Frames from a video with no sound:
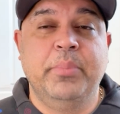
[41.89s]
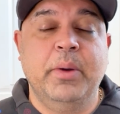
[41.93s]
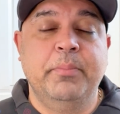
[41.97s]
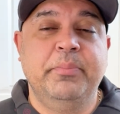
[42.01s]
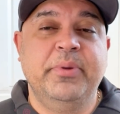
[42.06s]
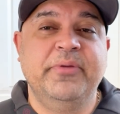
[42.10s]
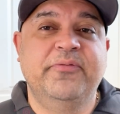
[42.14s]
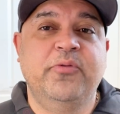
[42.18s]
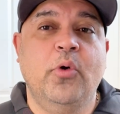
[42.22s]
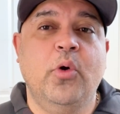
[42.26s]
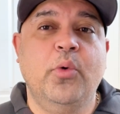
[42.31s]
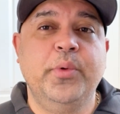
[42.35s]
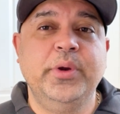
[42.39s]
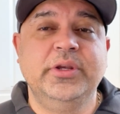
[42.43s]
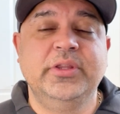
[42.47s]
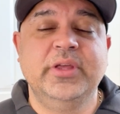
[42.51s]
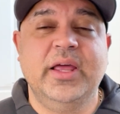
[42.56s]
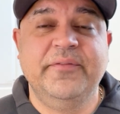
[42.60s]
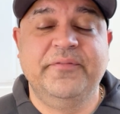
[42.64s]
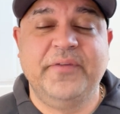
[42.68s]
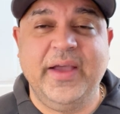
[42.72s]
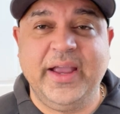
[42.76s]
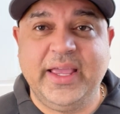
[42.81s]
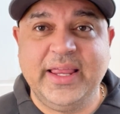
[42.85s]
But before we do
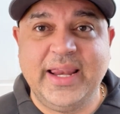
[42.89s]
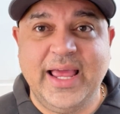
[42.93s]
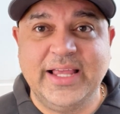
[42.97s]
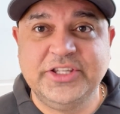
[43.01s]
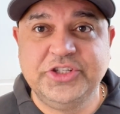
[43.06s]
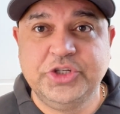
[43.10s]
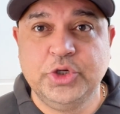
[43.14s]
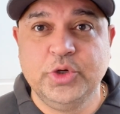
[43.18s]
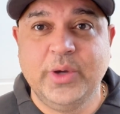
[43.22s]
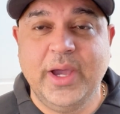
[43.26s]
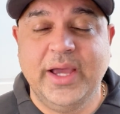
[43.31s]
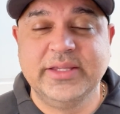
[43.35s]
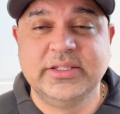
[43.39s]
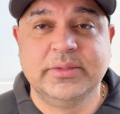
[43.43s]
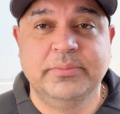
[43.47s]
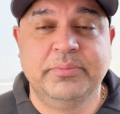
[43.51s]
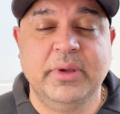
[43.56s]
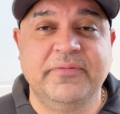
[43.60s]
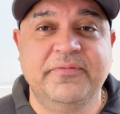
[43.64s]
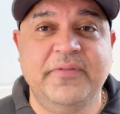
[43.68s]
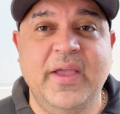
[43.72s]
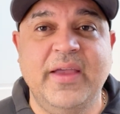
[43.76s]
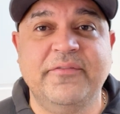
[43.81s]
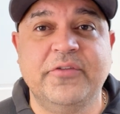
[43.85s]
that, if I could ask you guys a
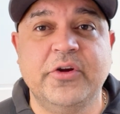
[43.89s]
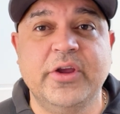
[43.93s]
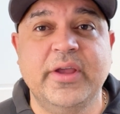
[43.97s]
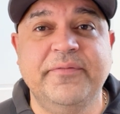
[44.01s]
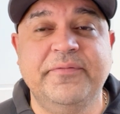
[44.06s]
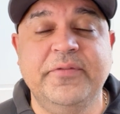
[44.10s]
big favor,